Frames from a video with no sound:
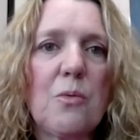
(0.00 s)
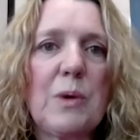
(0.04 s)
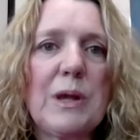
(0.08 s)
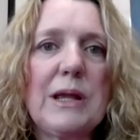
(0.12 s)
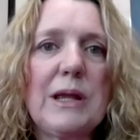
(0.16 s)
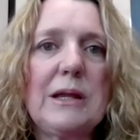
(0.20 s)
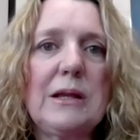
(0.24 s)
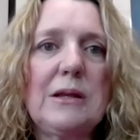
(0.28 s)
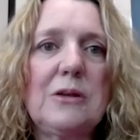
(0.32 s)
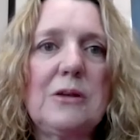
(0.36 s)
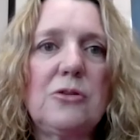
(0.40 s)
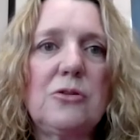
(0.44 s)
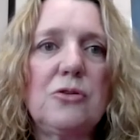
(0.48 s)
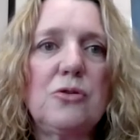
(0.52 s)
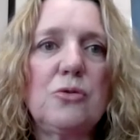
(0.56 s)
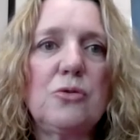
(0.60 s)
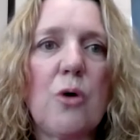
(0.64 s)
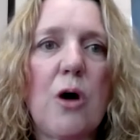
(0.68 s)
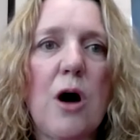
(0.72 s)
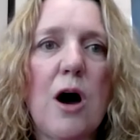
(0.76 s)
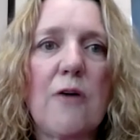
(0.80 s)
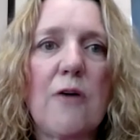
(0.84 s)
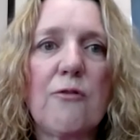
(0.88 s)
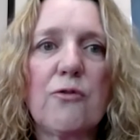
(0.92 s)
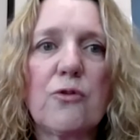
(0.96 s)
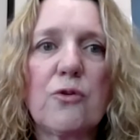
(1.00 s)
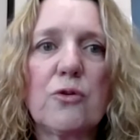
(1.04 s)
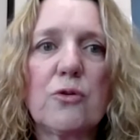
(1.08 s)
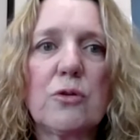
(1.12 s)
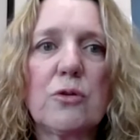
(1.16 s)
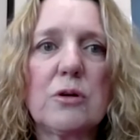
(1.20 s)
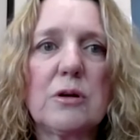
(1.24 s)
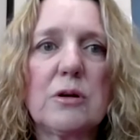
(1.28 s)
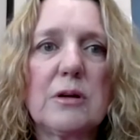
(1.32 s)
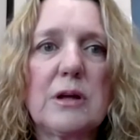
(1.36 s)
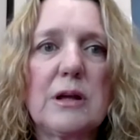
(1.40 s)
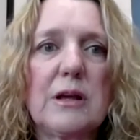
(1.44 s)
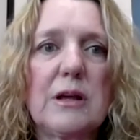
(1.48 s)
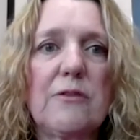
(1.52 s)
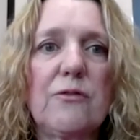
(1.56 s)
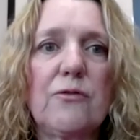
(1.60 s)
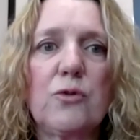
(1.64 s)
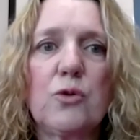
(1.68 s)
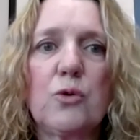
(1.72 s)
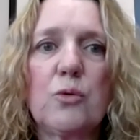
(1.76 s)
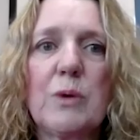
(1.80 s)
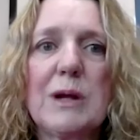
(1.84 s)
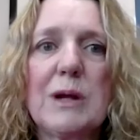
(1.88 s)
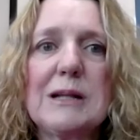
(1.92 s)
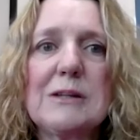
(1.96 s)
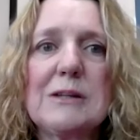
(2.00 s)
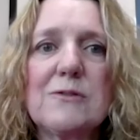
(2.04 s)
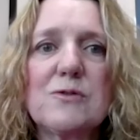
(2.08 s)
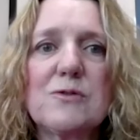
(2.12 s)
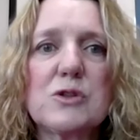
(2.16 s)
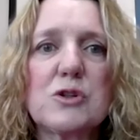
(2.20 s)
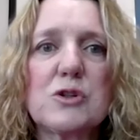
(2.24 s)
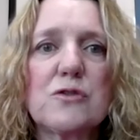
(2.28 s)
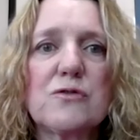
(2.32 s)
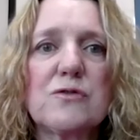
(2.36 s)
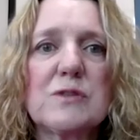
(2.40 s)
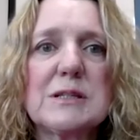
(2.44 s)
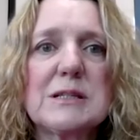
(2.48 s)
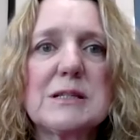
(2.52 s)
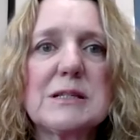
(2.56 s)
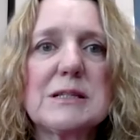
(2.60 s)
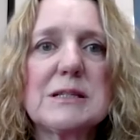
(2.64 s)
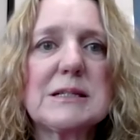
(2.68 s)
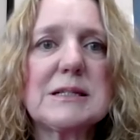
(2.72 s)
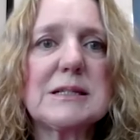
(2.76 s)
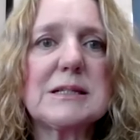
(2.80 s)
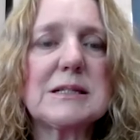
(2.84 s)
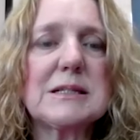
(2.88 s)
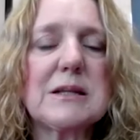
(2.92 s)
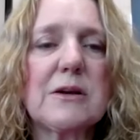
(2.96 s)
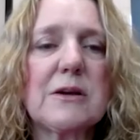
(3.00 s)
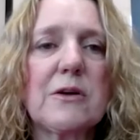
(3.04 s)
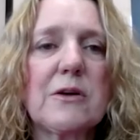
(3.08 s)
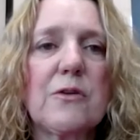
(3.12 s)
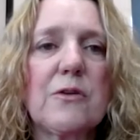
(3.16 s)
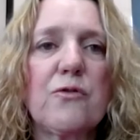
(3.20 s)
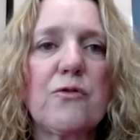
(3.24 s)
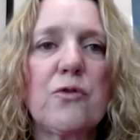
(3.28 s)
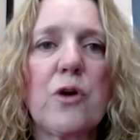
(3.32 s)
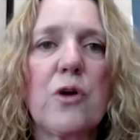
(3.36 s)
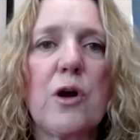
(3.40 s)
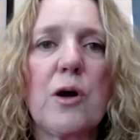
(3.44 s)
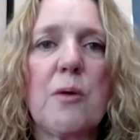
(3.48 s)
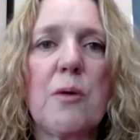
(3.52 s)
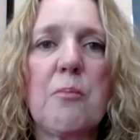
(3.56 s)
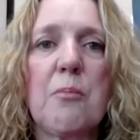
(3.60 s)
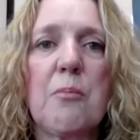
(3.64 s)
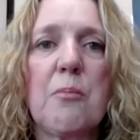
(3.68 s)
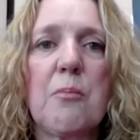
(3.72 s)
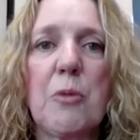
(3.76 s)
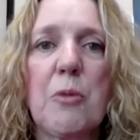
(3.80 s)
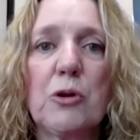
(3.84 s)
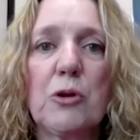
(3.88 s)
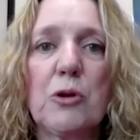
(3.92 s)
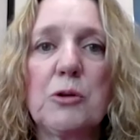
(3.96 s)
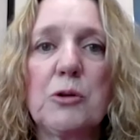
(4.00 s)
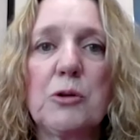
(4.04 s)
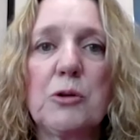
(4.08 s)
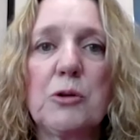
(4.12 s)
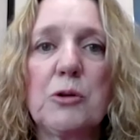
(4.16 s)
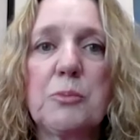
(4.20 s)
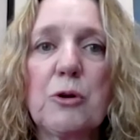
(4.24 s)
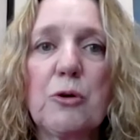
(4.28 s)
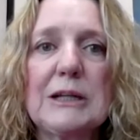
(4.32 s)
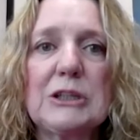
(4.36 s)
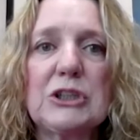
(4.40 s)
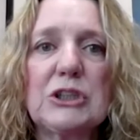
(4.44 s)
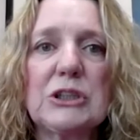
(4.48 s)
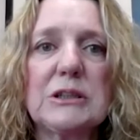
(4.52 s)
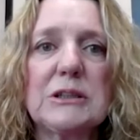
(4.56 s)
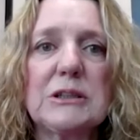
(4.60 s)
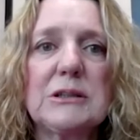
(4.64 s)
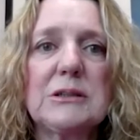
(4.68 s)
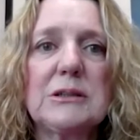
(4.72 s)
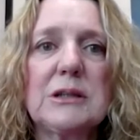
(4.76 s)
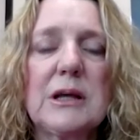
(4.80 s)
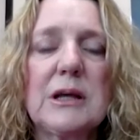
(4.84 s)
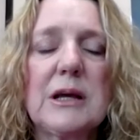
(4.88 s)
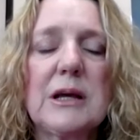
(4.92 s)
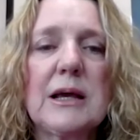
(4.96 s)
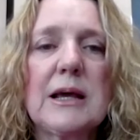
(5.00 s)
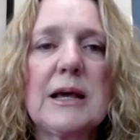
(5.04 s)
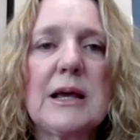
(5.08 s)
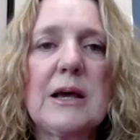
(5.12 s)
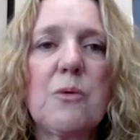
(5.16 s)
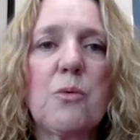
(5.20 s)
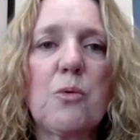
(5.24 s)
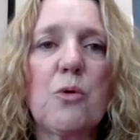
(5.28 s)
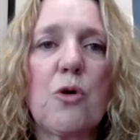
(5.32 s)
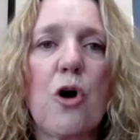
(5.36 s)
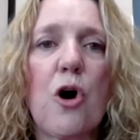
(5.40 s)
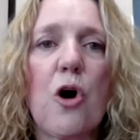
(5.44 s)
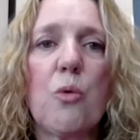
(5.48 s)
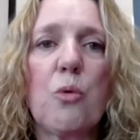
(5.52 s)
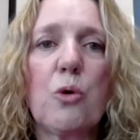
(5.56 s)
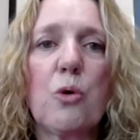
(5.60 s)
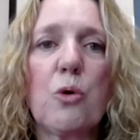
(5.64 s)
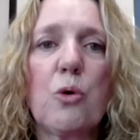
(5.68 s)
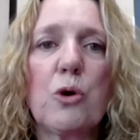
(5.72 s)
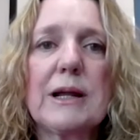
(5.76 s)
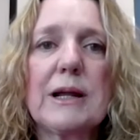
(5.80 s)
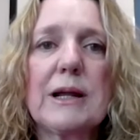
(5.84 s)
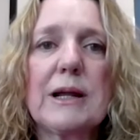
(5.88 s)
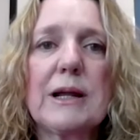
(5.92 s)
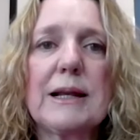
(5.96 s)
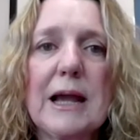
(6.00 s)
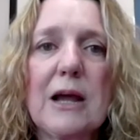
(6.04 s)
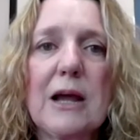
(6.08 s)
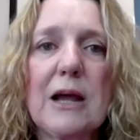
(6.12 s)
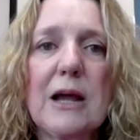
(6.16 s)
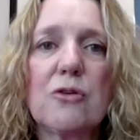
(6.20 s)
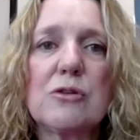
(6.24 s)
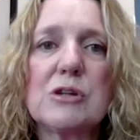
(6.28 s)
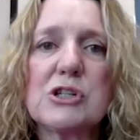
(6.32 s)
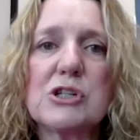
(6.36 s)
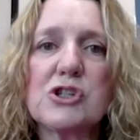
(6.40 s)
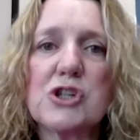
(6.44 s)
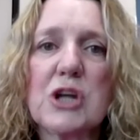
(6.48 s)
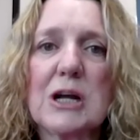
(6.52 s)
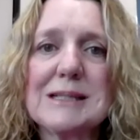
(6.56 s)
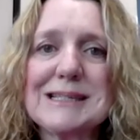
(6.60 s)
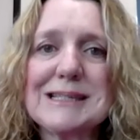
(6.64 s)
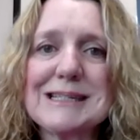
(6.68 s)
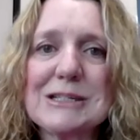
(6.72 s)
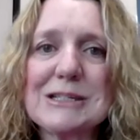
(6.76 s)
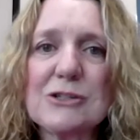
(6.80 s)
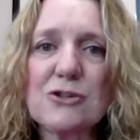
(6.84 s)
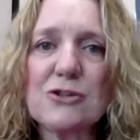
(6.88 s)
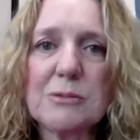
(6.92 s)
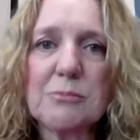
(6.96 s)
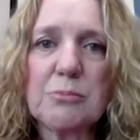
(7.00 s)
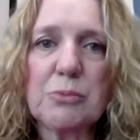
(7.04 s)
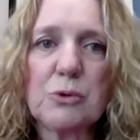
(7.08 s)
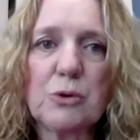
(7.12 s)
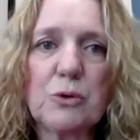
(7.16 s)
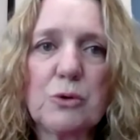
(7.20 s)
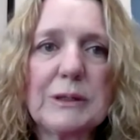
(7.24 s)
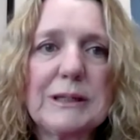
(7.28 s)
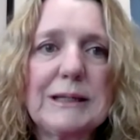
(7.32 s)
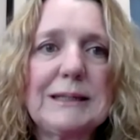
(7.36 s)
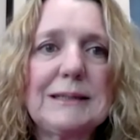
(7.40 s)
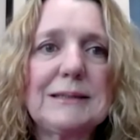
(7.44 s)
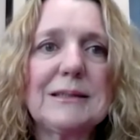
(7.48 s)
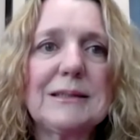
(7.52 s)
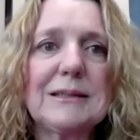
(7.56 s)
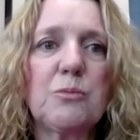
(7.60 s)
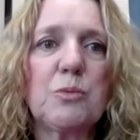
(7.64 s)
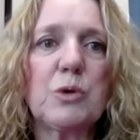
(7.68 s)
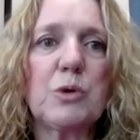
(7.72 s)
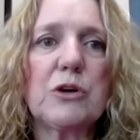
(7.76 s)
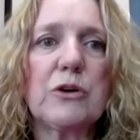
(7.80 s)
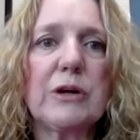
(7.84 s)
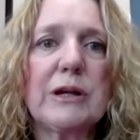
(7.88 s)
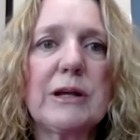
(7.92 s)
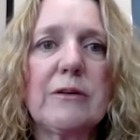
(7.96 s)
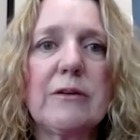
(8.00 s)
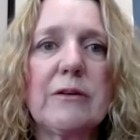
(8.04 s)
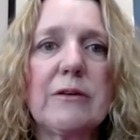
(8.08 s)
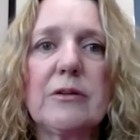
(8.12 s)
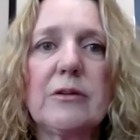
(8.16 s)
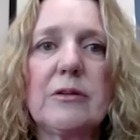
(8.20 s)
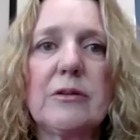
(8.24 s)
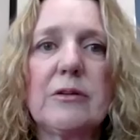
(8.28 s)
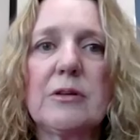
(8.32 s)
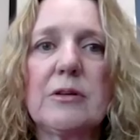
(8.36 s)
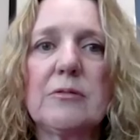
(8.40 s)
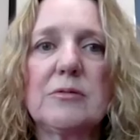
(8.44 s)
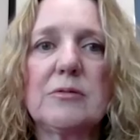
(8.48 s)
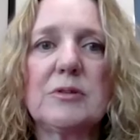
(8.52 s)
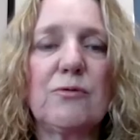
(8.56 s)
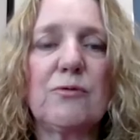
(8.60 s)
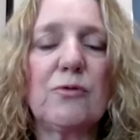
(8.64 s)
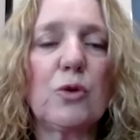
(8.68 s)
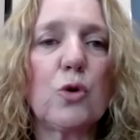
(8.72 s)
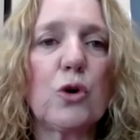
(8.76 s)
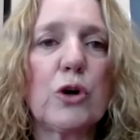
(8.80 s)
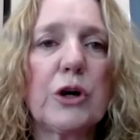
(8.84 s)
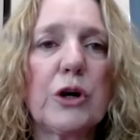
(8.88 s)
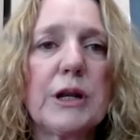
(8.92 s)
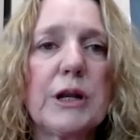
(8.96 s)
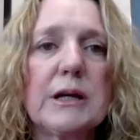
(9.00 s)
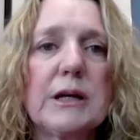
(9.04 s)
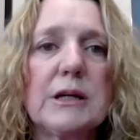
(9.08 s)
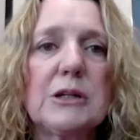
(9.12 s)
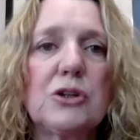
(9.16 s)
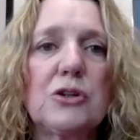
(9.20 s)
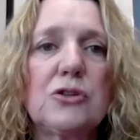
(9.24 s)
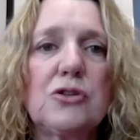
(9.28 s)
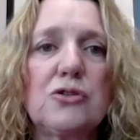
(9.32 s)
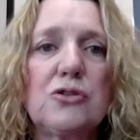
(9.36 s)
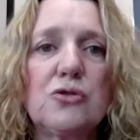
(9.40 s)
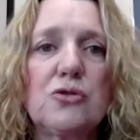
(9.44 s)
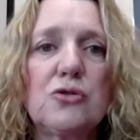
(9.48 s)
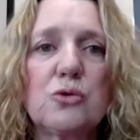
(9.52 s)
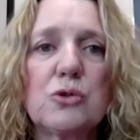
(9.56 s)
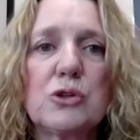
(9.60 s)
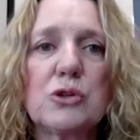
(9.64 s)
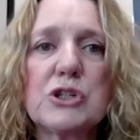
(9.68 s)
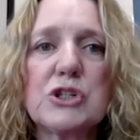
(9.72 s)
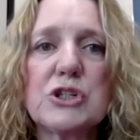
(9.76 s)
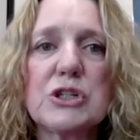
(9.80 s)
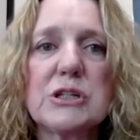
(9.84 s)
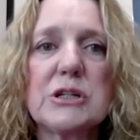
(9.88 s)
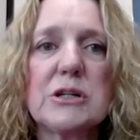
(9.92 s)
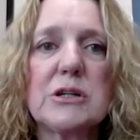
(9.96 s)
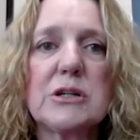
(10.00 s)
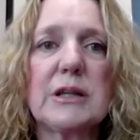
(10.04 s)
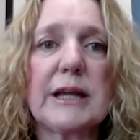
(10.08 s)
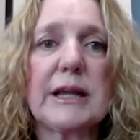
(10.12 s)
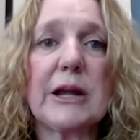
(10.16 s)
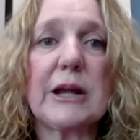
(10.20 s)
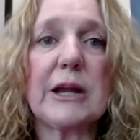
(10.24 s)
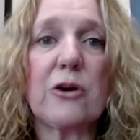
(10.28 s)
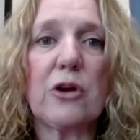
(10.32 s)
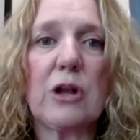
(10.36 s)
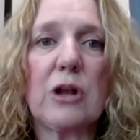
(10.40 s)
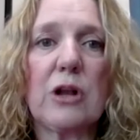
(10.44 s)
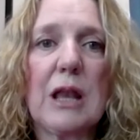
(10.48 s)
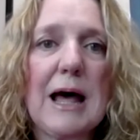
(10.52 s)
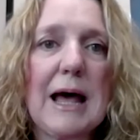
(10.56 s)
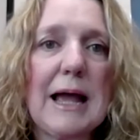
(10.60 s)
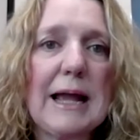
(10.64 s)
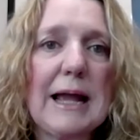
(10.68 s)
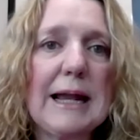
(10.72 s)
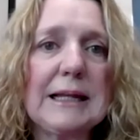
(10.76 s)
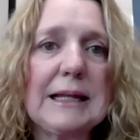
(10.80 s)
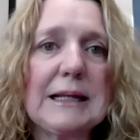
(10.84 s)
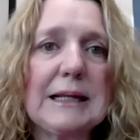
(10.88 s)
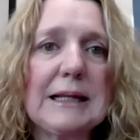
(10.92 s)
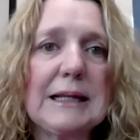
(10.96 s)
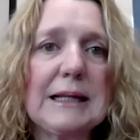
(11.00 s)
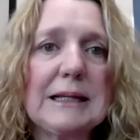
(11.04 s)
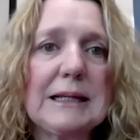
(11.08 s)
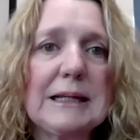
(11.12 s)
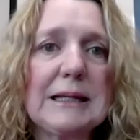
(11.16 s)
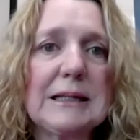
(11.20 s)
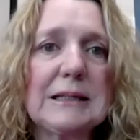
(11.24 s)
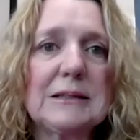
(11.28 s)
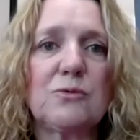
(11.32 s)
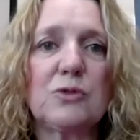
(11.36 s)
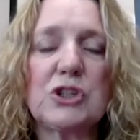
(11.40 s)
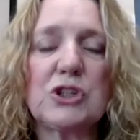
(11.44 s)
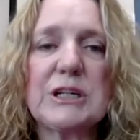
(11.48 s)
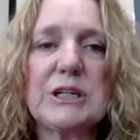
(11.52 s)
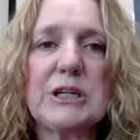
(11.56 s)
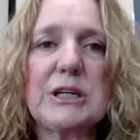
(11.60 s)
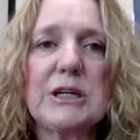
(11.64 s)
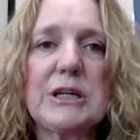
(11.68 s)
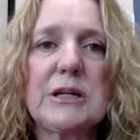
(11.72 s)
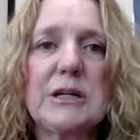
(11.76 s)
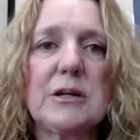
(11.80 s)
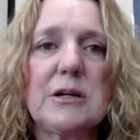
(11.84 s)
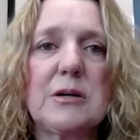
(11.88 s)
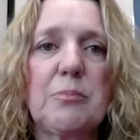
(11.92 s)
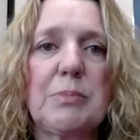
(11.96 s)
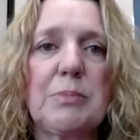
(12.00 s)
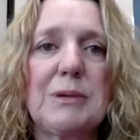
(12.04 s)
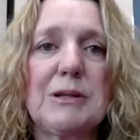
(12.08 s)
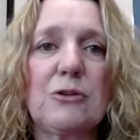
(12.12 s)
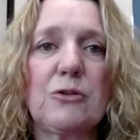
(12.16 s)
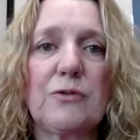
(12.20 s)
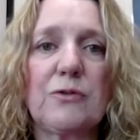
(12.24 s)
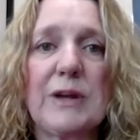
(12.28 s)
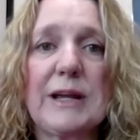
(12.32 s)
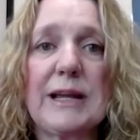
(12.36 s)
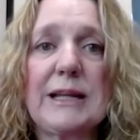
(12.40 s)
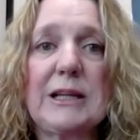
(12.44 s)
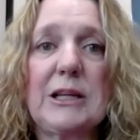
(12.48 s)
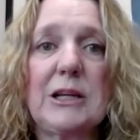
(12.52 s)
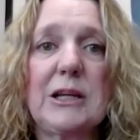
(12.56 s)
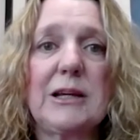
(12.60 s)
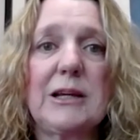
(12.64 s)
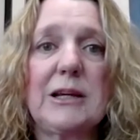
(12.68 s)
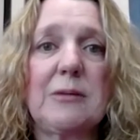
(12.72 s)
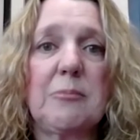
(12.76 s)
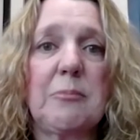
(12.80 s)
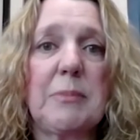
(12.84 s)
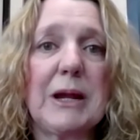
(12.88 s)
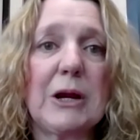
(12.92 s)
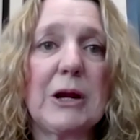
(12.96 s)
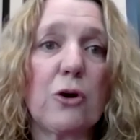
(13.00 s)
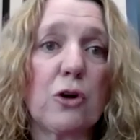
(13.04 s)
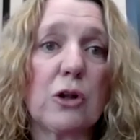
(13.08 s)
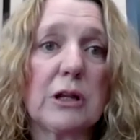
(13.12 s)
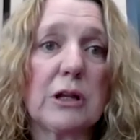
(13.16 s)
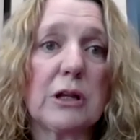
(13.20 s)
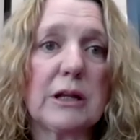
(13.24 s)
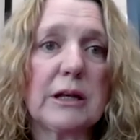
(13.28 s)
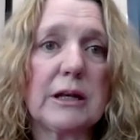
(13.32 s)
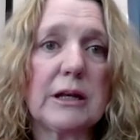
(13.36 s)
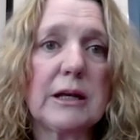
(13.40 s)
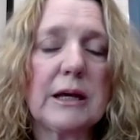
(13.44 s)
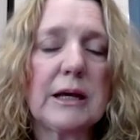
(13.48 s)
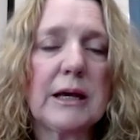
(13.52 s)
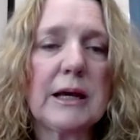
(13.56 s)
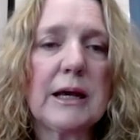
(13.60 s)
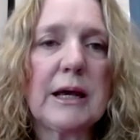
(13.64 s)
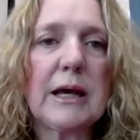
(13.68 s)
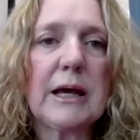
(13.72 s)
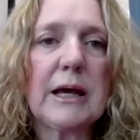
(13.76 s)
We do offer a full range of services from multiple locations. We're all working together as Johns Eastern employees, and we're in Florida, Georgia, the Carolinas, Virginia, Pennsylvania, and Maryland,